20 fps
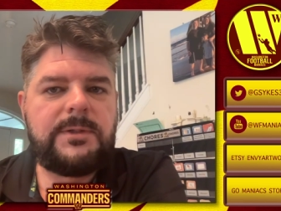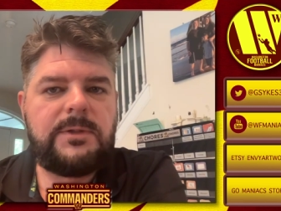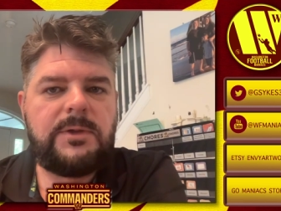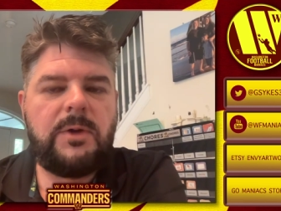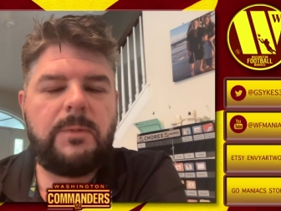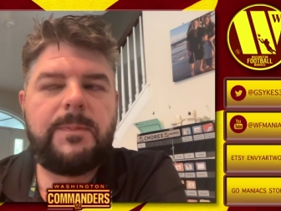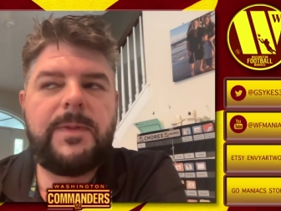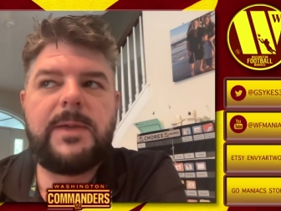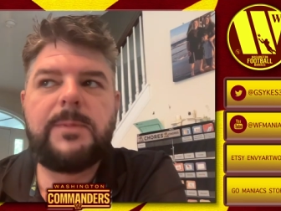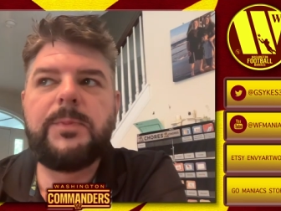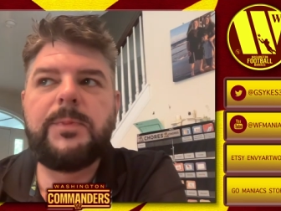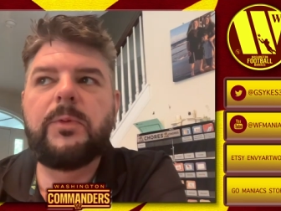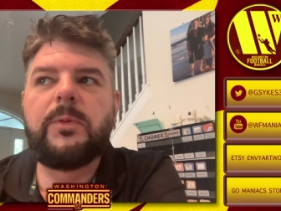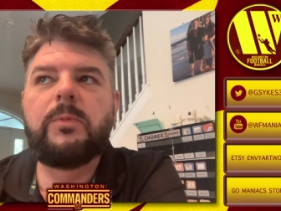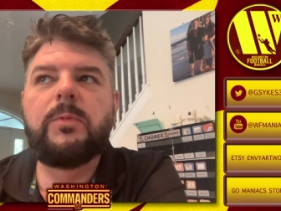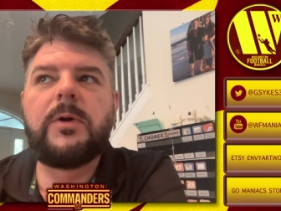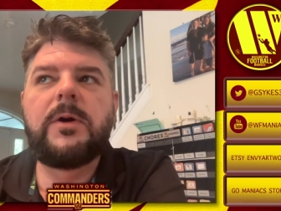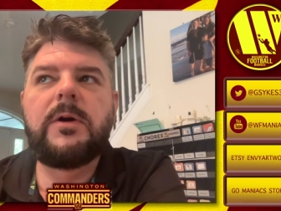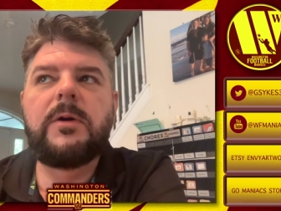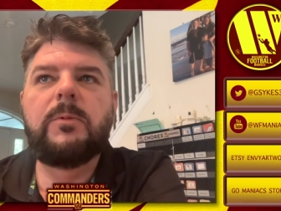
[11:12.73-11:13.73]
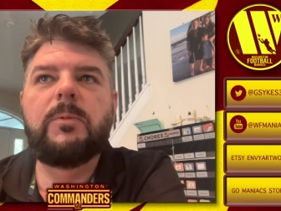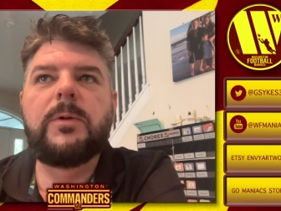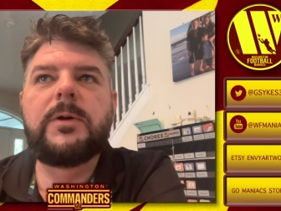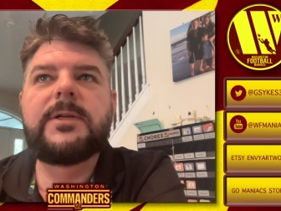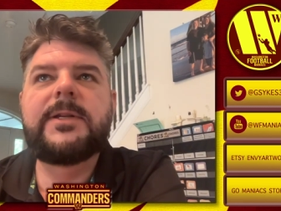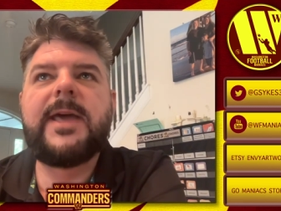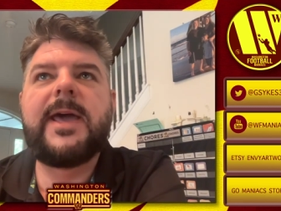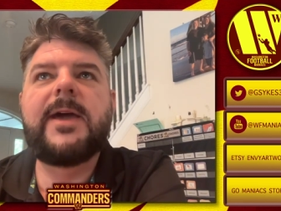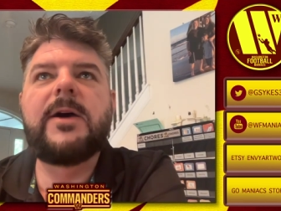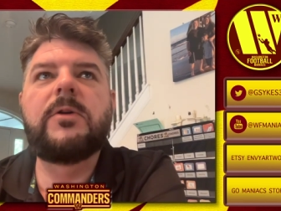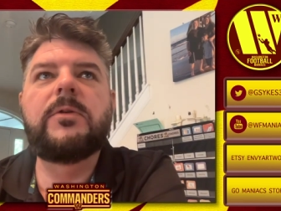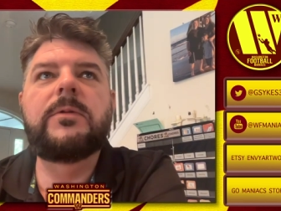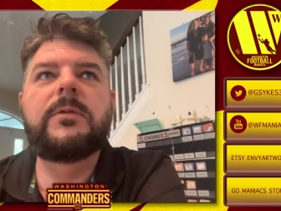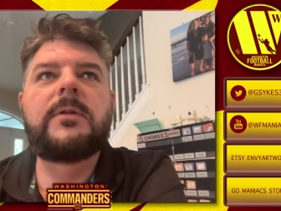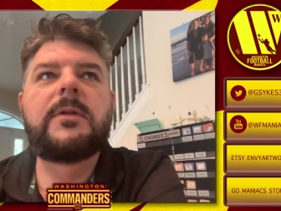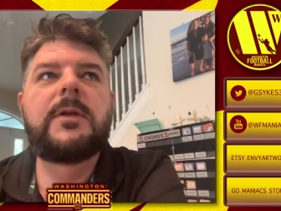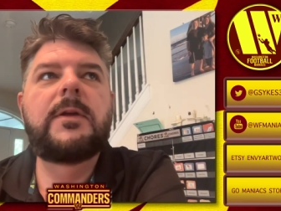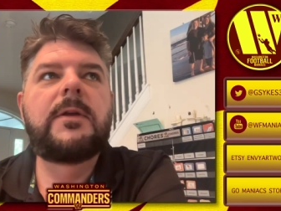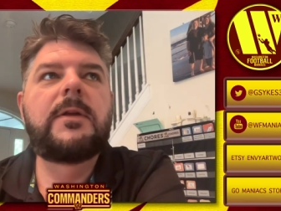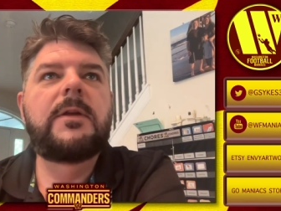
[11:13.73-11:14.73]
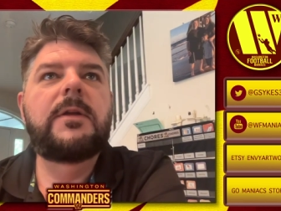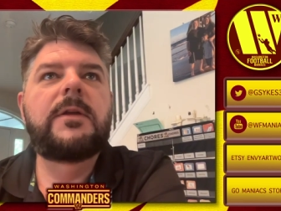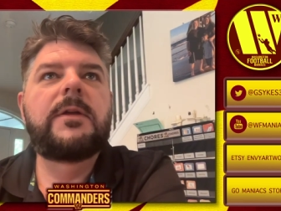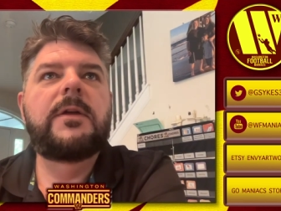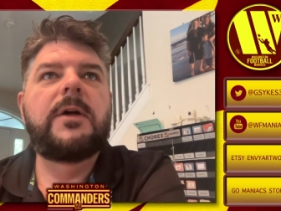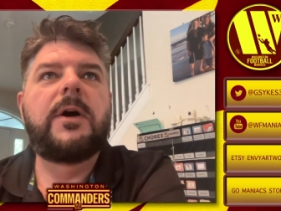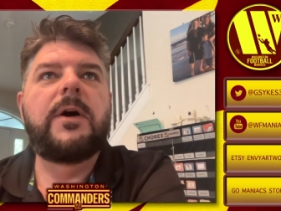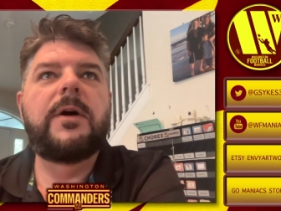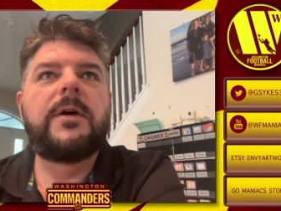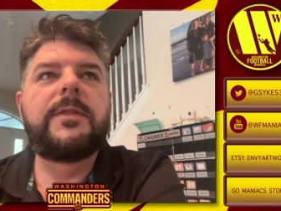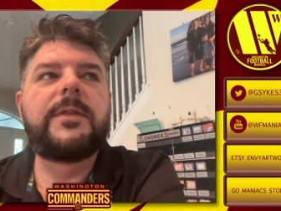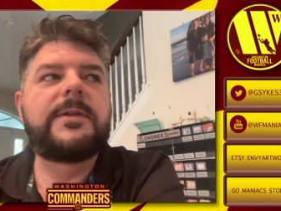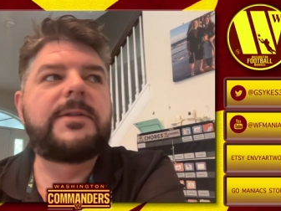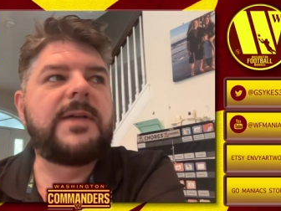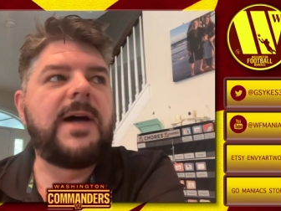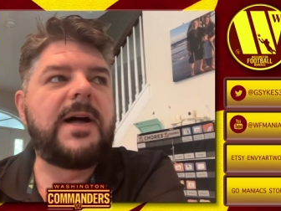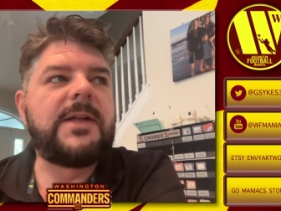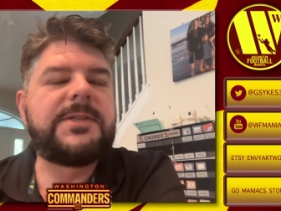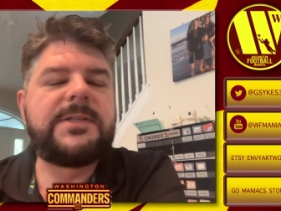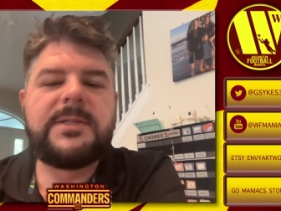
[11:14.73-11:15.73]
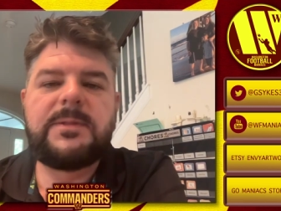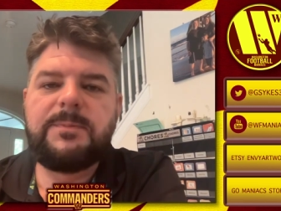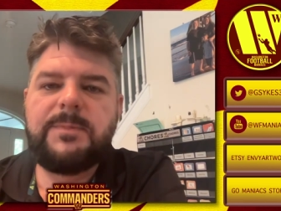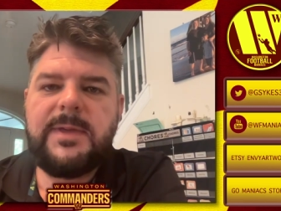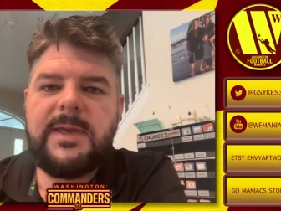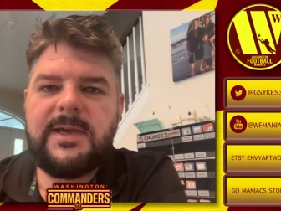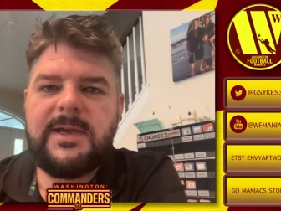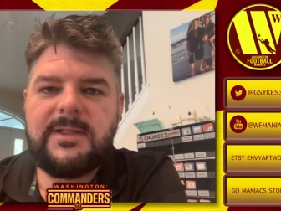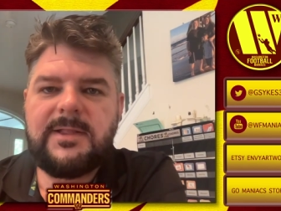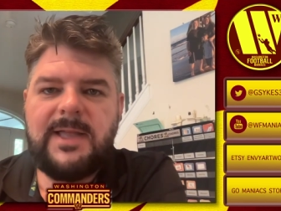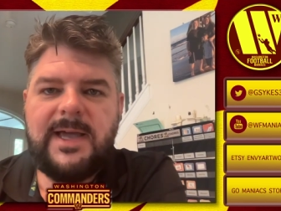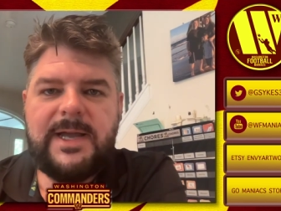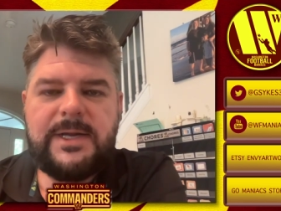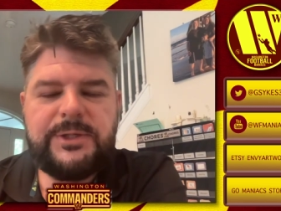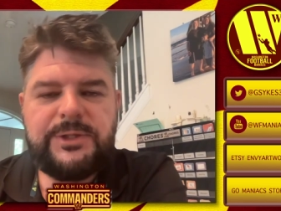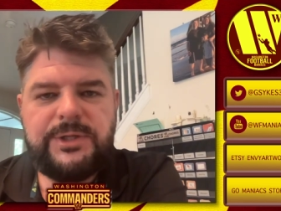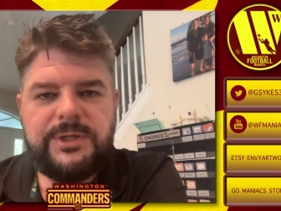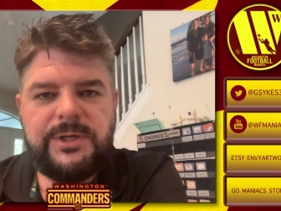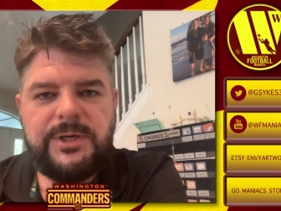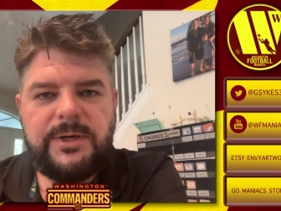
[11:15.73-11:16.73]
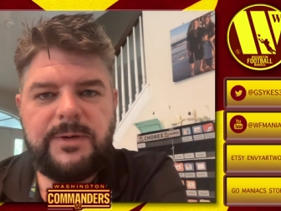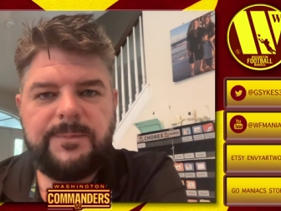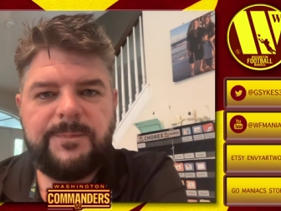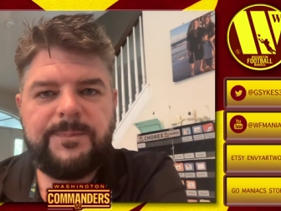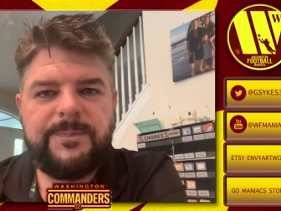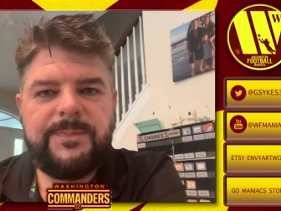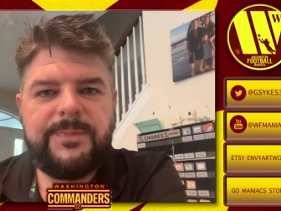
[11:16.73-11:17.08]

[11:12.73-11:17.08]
You know, people were were down on the Dotson pick last year